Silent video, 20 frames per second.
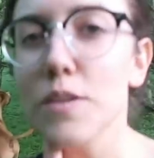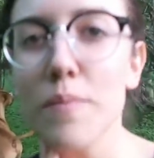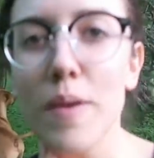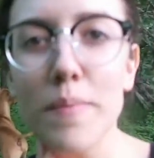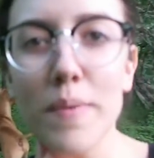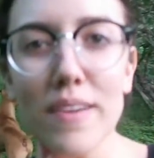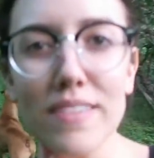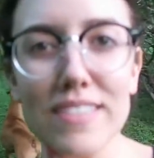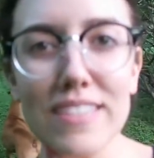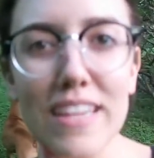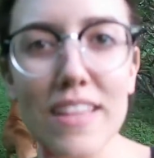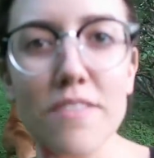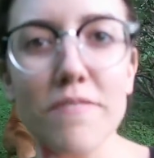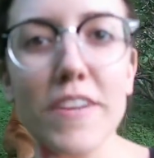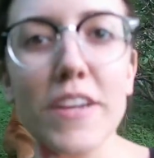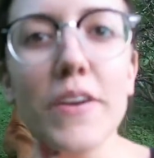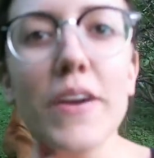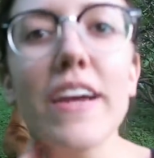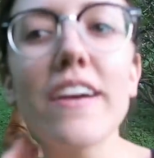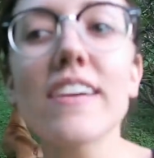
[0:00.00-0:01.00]
so maybe I'll just end the
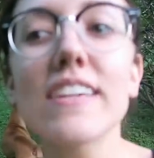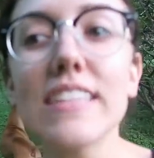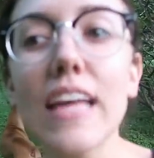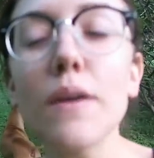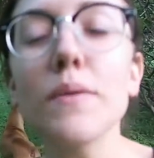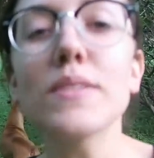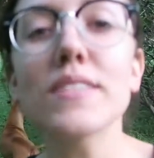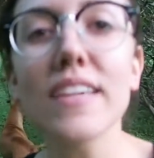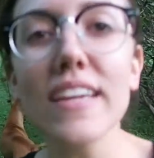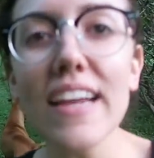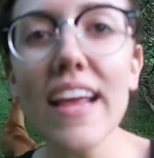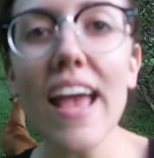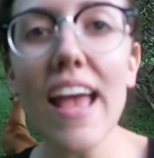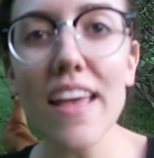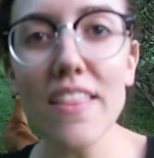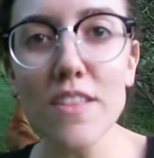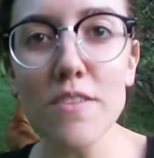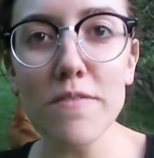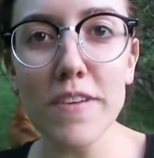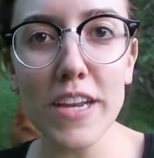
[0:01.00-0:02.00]
video here, because I was gonna
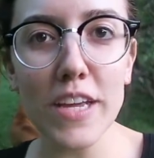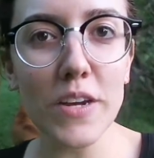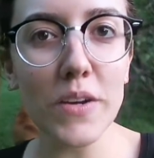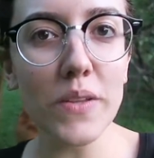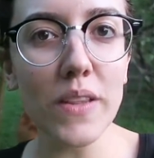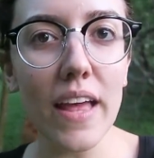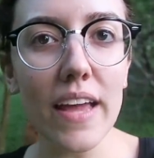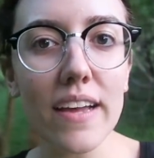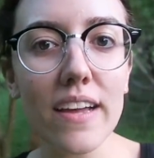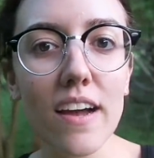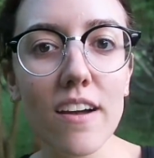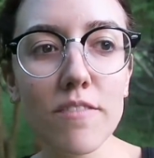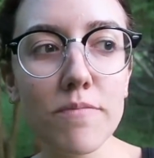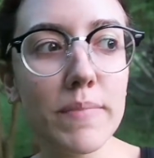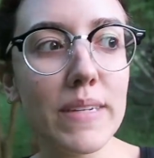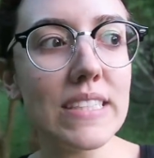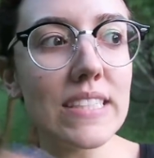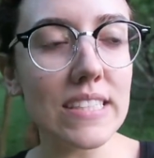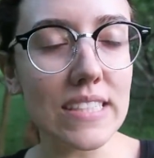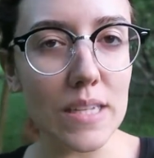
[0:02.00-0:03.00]
end the video like
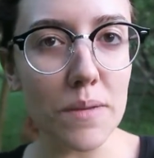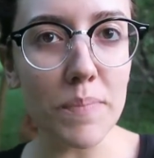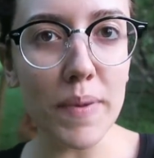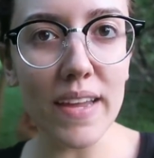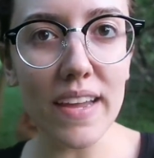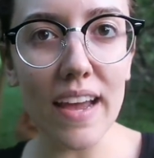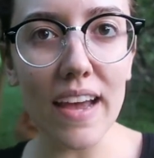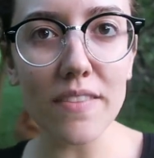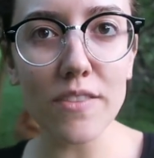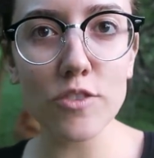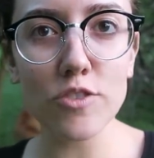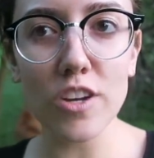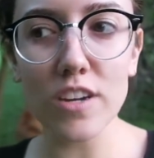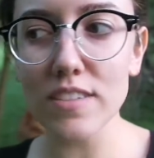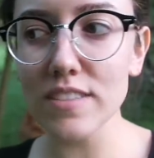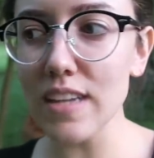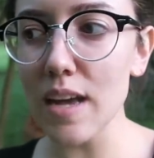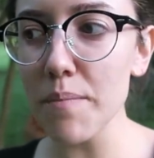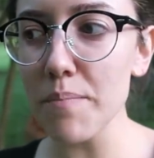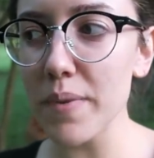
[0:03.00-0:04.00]
of me sleeping at the
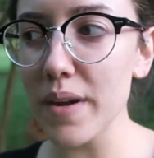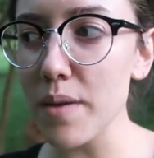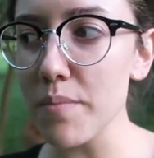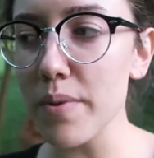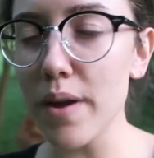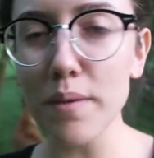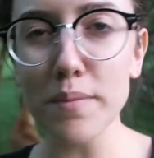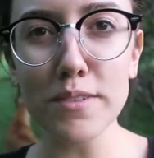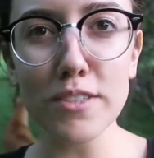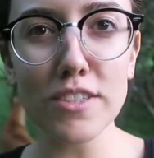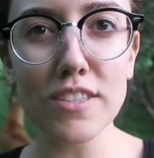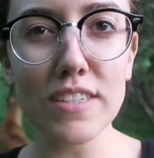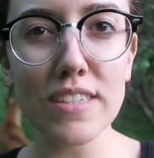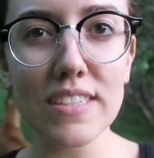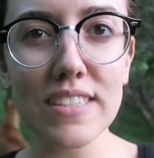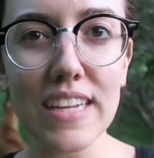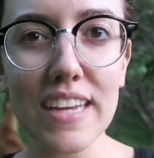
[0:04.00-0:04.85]
truck stop, but I'm probably just gonna